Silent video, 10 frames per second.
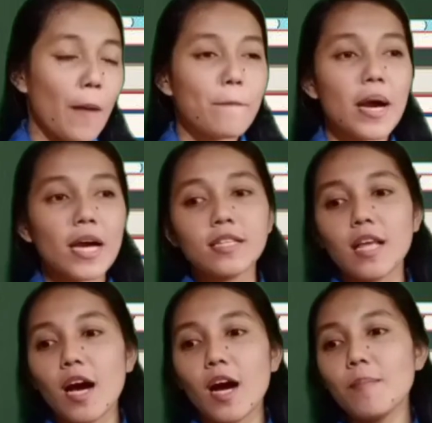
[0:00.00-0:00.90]
But
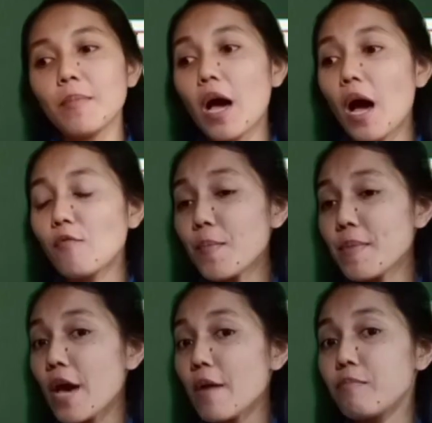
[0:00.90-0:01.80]
for me,
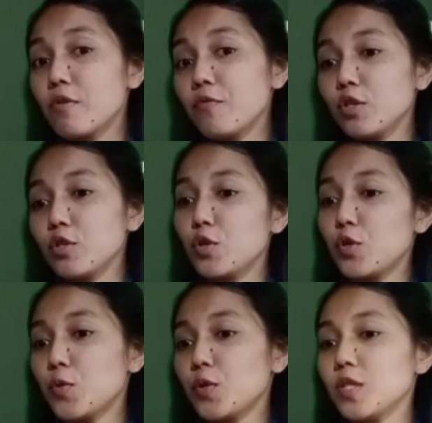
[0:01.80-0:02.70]
I prefer to
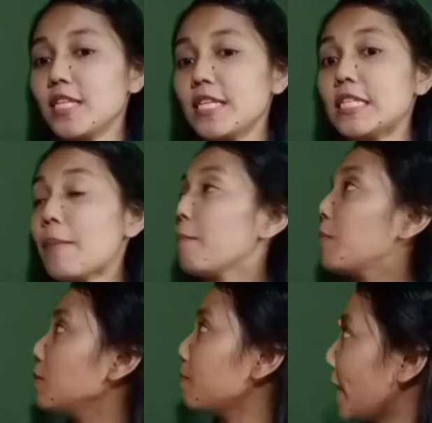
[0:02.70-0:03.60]
use the
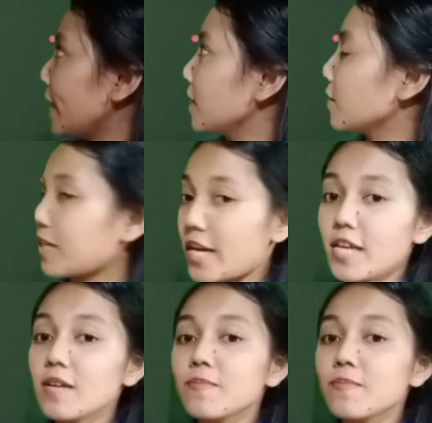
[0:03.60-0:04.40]
simple pie. Okay?